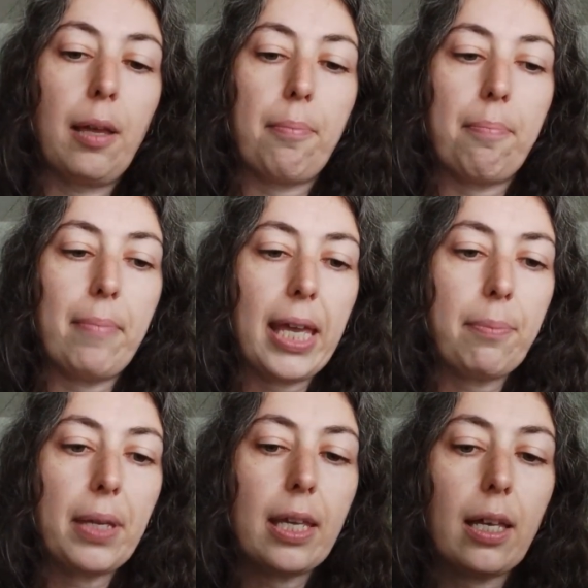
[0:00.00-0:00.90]

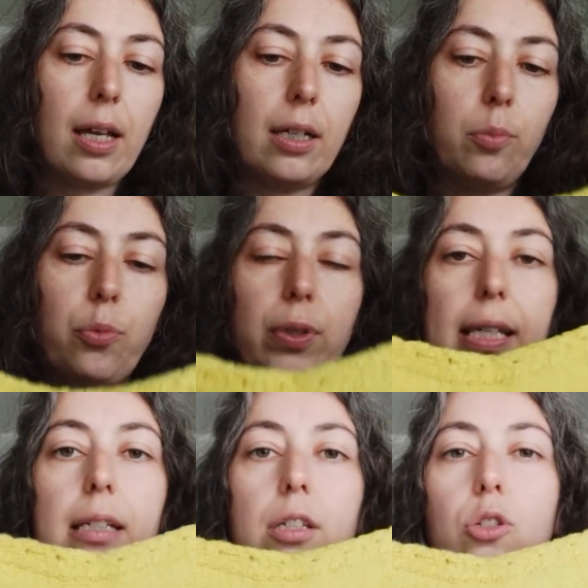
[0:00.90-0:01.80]
Maybe I'll
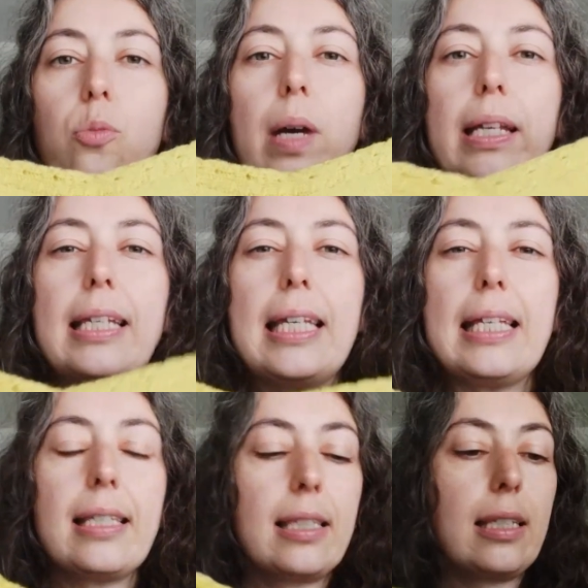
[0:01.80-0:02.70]
present it to my
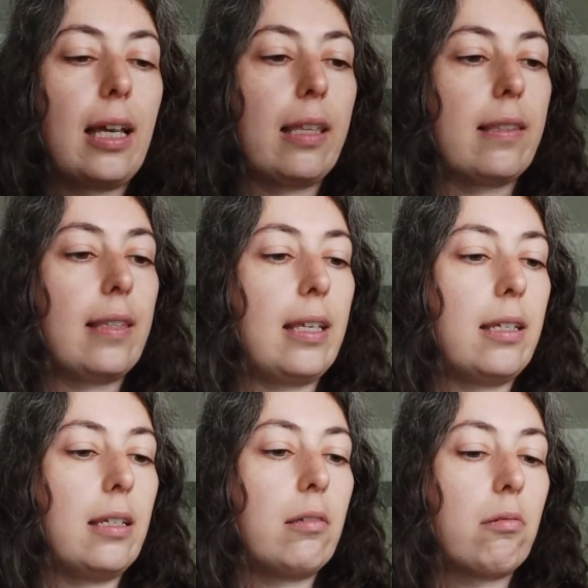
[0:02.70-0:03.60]
niece and
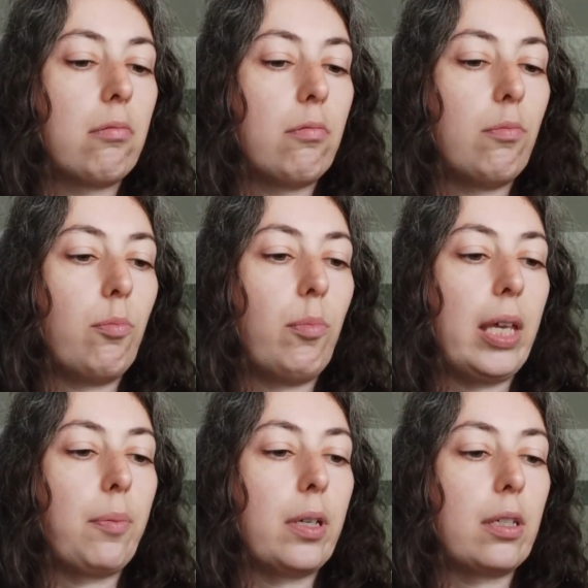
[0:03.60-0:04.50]
then
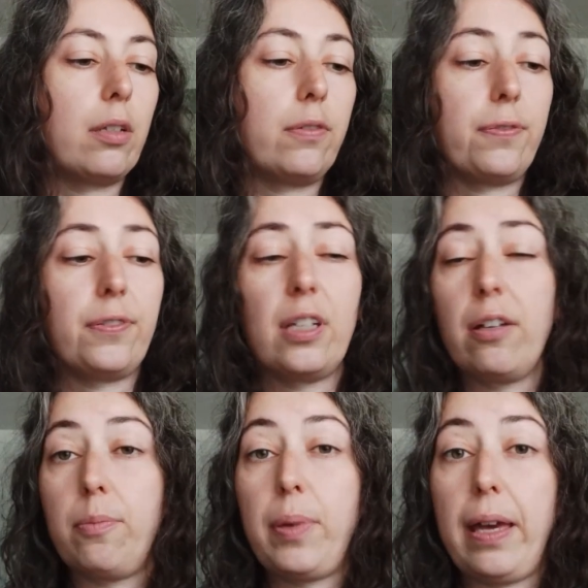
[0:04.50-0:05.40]
make myself
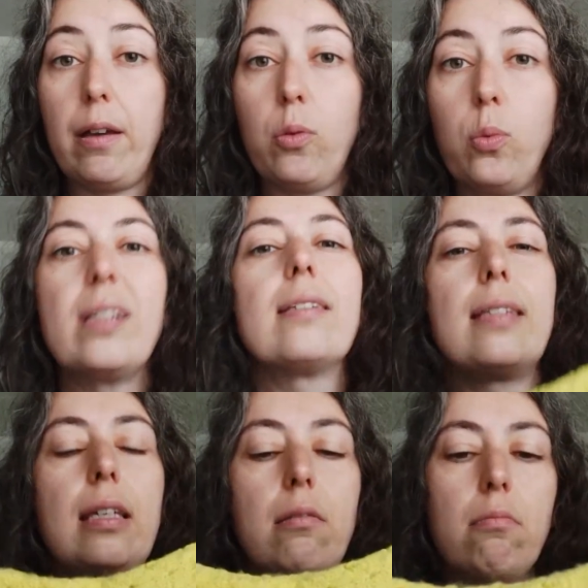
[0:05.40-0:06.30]
another pair. We'll
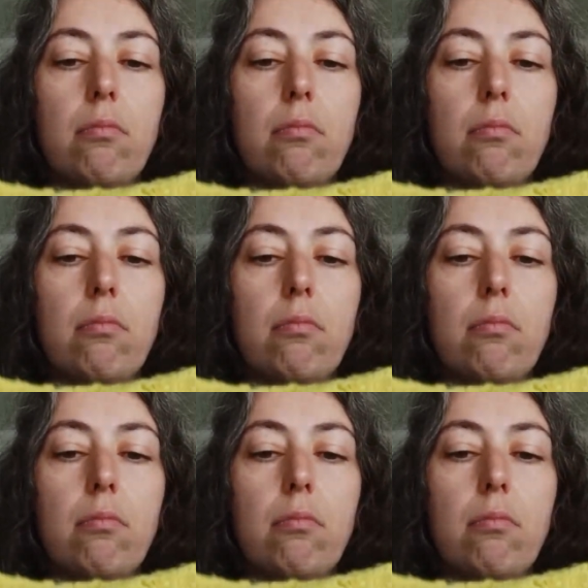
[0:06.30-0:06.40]
see.